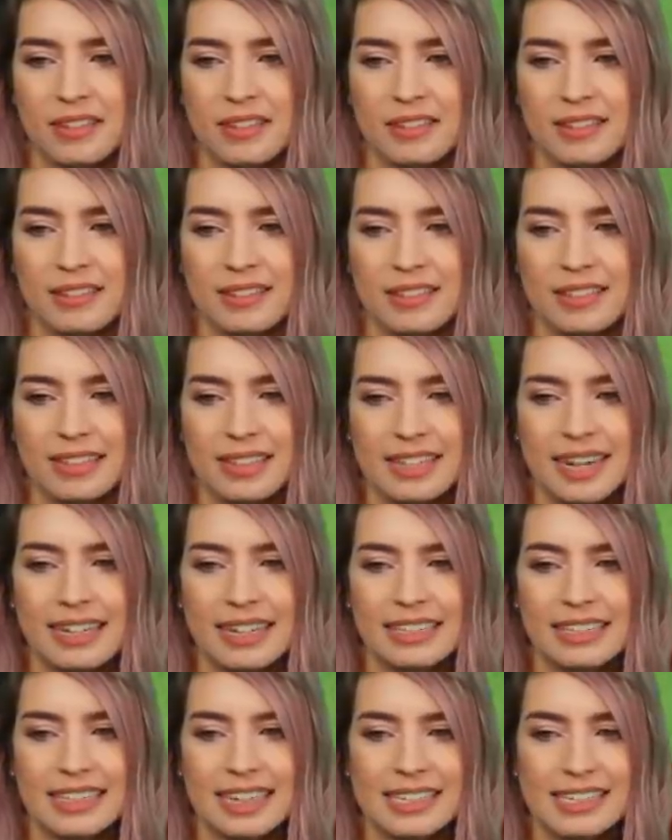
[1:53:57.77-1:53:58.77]
The
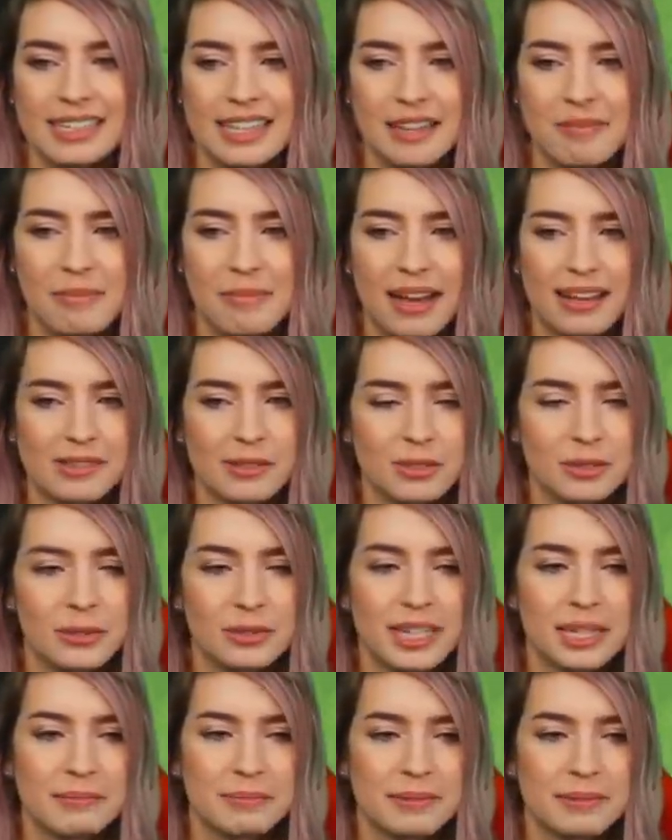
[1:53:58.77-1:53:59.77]
99-cent packs were too
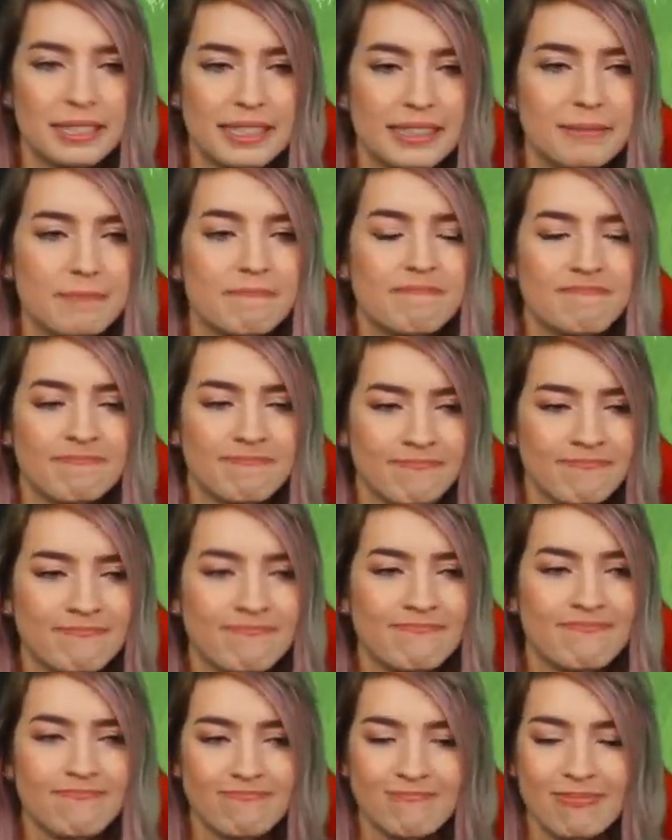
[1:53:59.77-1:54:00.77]
tempting.
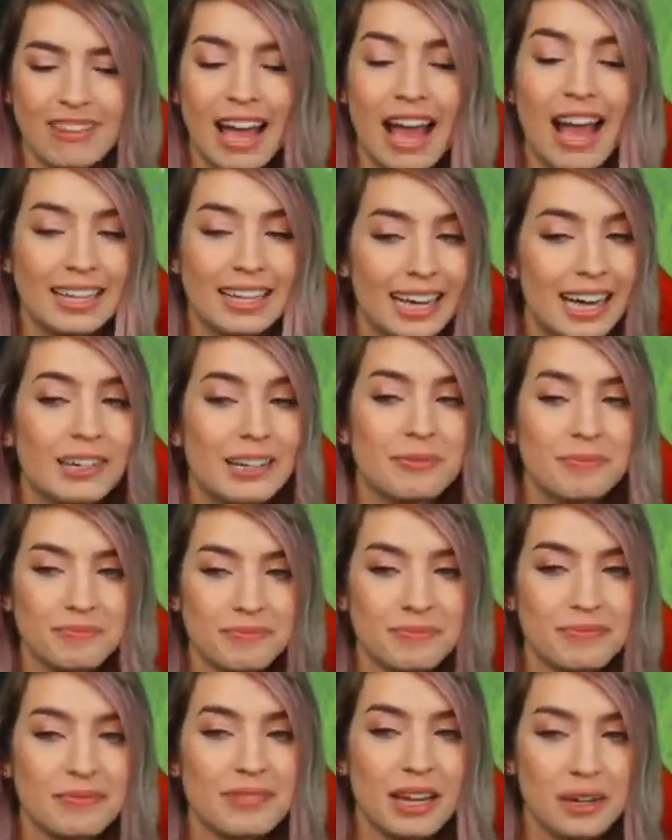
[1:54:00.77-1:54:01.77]
Ah, yeah.
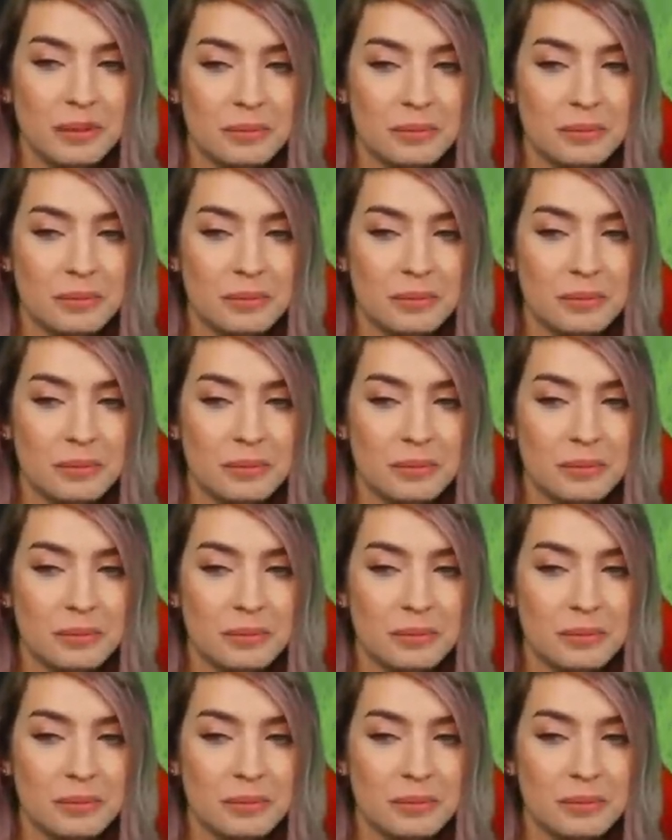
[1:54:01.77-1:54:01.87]
Yep.